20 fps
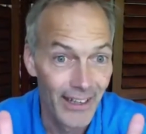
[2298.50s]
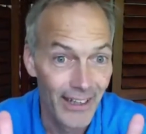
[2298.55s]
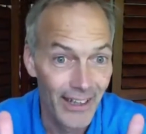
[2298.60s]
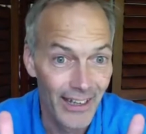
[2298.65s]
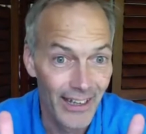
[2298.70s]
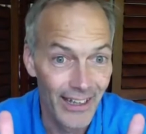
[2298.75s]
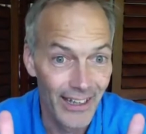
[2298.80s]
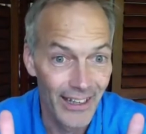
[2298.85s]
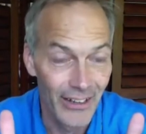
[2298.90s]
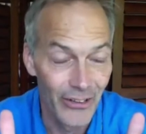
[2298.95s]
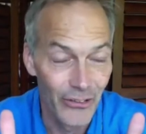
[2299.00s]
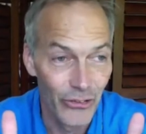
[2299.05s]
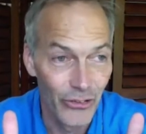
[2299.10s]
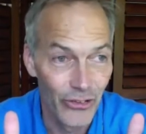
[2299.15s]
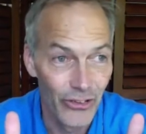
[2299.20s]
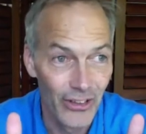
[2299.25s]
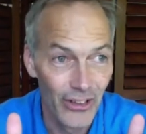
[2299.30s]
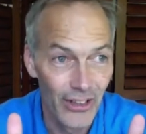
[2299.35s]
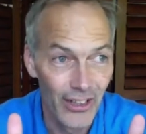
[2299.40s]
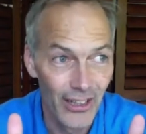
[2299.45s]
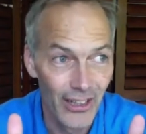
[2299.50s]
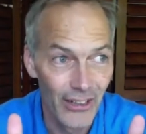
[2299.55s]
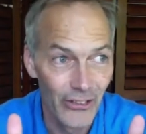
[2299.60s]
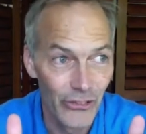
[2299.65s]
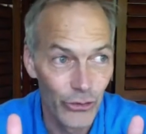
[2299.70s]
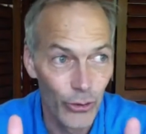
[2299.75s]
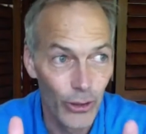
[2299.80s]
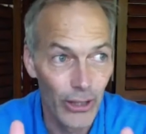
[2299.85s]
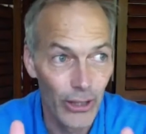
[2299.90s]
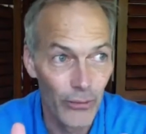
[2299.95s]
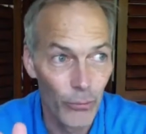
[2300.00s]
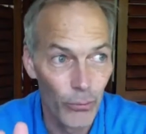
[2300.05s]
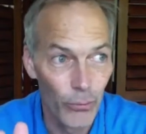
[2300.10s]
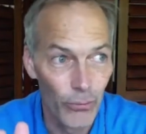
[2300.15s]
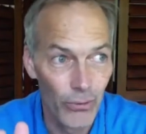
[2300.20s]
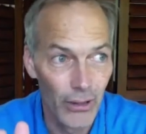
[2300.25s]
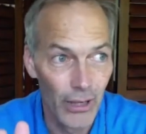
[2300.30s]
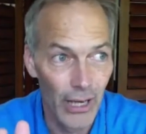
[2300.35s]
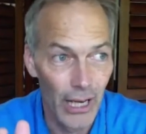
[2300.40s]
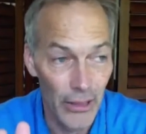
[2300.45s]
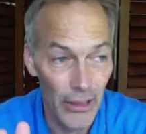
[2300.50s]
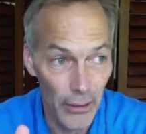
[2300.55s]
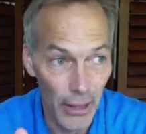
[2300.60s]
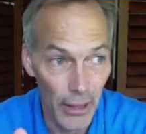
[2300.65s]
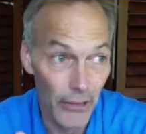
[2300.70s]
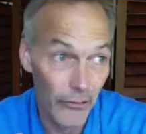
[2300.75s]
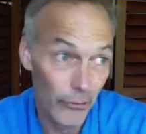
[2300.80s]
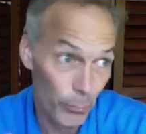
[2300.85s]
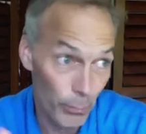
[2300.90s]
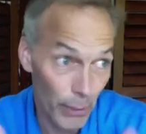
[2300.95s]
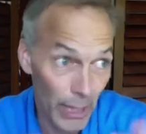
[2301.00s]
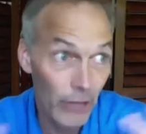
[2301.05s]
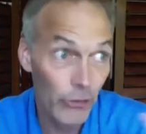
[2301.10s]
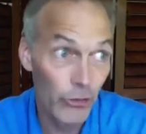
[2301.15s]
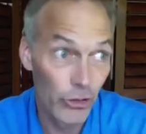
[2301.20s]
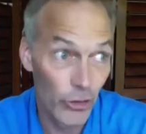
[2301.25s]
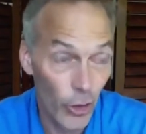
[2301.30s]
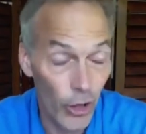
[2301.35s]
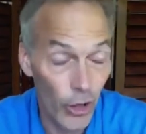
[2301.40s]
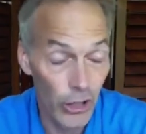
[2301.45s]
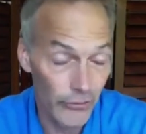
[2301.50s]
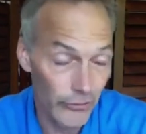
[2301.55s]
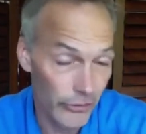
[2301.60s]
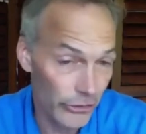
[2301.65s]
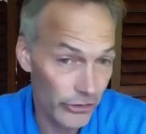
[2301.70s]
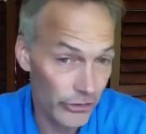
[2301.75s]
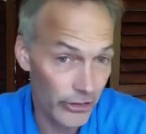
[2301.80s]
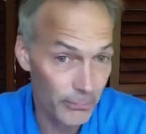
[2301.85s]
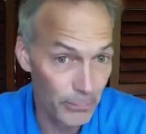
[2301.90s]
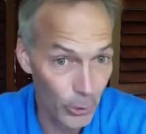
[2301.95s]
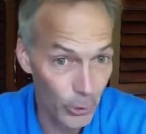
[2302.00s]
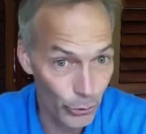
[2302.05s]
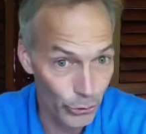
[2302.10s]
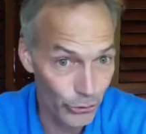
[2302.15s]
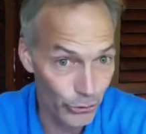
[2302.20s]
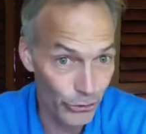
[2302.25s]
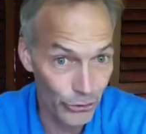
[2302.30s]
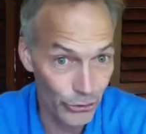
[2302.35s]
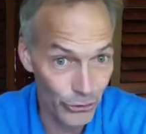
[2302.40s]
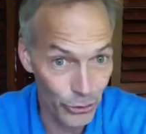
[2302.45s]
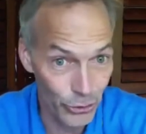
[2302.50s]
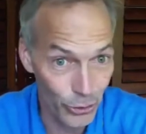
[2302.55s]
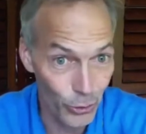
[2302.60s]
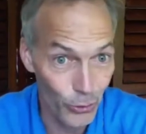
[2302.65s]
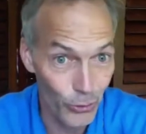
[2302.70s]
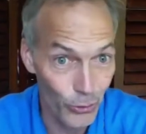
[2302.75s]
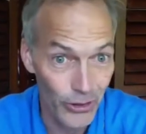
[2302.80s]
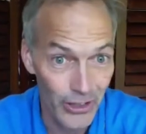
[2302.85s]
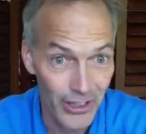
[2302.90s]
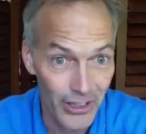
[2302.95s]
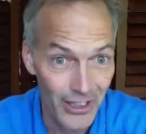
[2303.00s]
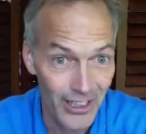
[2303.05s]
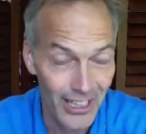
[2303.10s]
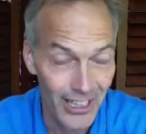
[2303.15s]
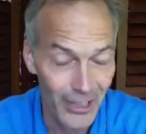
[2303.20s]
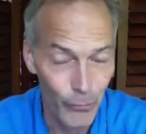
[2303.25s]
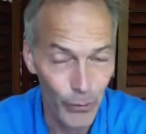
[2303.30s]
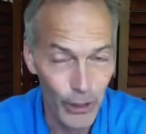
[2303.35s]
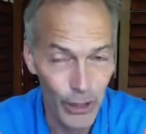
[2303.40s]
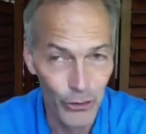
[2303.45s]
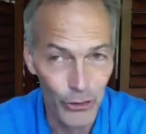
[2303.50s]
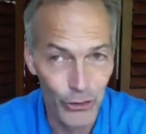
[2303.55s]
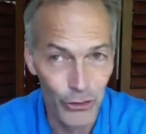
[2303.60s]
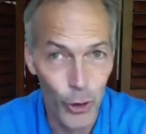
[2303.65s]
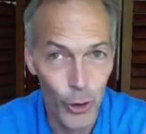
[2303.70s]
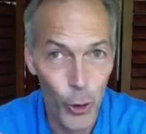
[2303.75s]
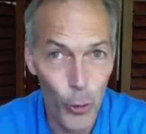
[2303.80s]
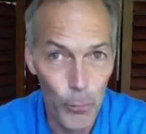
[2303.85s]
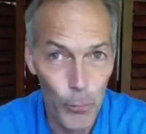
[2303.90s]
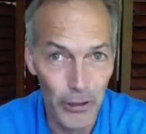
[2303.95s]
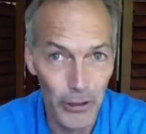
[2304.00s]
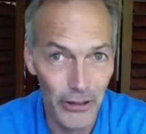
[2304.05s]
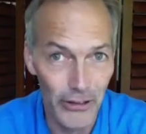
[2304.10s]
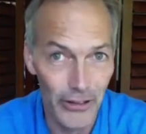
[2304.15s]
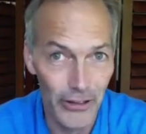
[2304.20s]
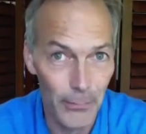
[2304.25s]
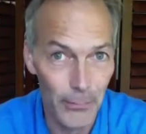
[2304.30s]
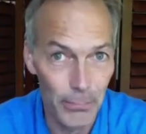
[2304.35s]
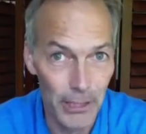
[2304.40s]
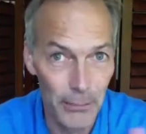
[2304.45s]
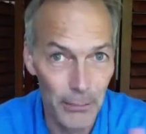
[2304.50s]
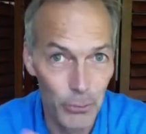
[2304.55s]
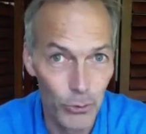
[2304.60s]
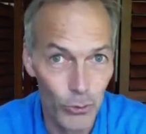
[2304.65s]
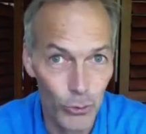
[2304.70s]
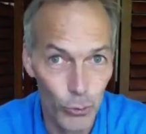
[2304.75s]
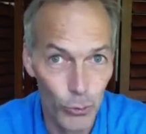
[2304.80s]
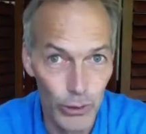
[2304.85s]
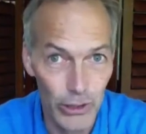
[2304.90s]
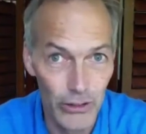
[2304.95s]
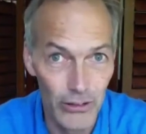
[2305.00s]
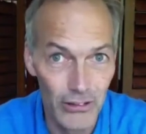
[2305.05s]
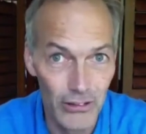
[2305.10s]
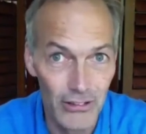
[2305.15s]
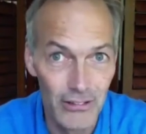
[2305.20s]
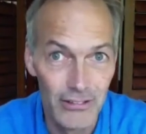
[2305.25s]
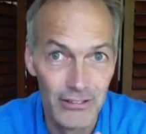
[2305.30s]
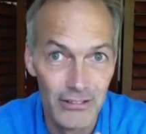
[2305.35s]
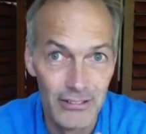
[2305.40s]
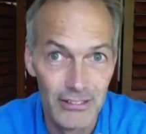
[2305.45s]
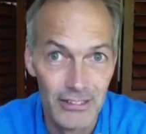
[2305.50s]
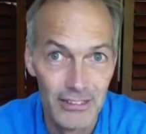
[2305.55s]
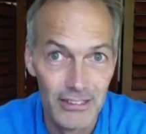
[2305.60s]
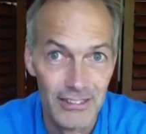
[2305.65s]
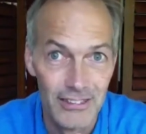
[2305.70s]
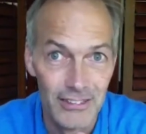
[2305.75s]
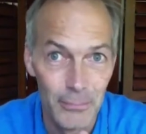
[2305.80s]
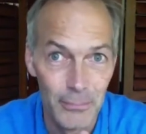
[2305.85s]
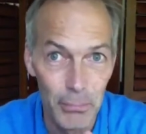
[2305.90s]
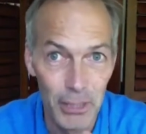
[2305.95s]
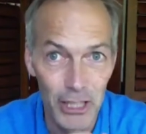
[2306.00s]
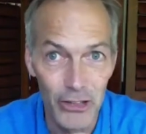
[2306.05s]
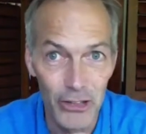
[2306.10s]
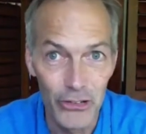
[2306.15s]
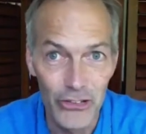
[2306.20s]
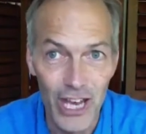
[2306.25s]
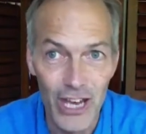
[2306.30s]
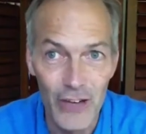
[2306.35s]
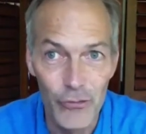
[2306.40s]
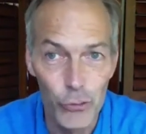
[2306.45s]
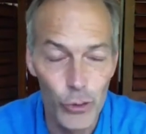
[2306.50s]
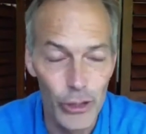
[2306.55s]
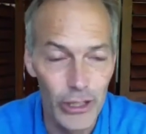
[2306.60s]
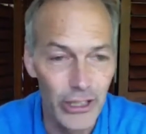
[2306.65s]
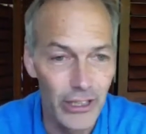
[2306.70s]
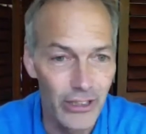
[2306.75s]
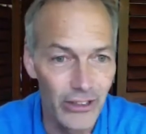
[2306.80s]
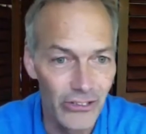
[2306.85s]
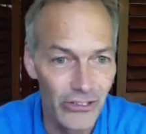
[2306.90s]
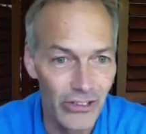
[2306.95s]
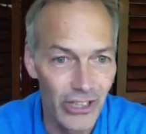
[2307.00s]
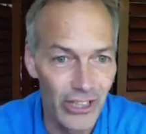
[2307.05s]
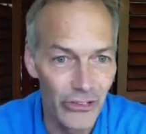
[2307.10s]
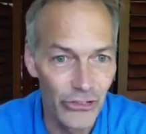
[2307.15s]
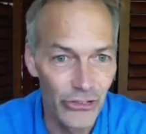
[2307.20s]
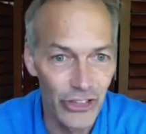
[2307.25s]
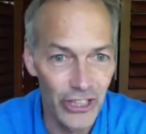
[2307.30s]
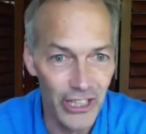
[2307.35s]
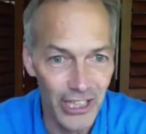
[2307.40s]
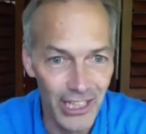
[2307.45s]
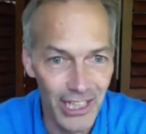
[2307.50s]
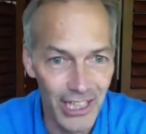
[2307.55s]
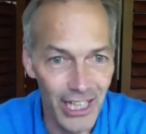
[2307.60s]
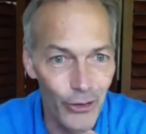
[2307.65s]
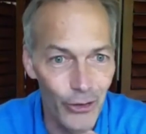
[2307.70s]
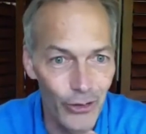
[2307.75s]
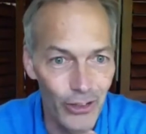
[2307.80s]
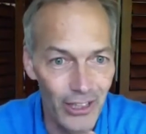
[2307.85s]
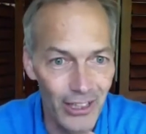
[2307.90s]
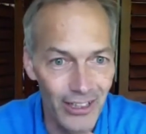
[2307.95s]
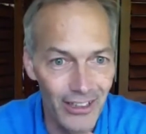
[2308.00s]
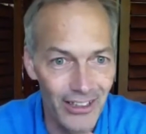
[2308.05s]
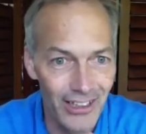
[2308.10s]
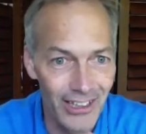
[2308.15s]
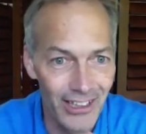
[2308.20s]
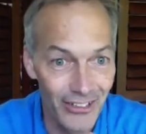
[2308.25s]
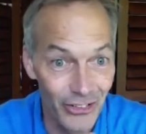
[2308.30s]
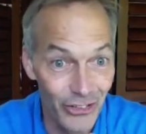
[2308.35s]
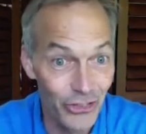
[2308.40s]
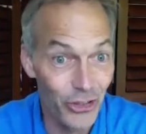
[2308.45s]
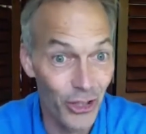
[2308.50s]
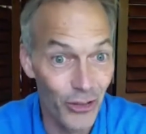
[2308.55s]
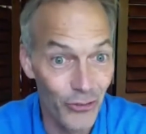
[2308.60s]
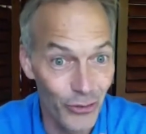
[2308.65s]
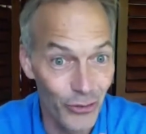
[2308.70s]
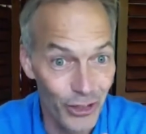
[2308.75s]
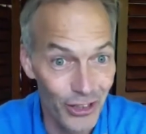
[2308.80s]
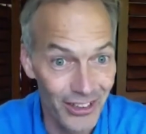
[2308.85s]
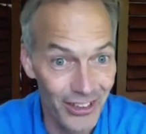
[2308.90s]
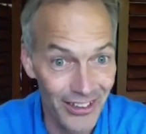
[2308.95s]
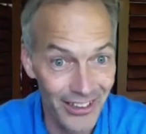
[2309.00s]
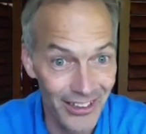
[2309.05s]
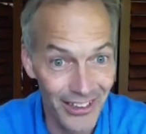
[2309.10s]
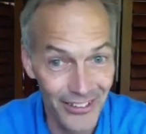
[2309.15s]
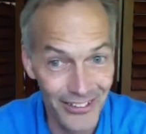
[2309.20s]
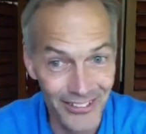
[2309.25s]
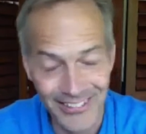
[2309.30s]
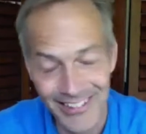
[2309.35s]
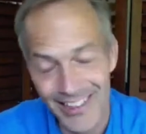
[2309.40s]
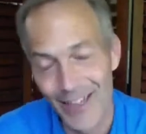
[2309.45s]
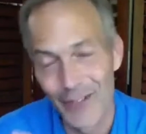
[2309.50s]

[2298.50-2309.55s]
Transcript: and so I imagine all of us composers do. And we are just hoping that people will meet us halfway and seek it out and discover it, and then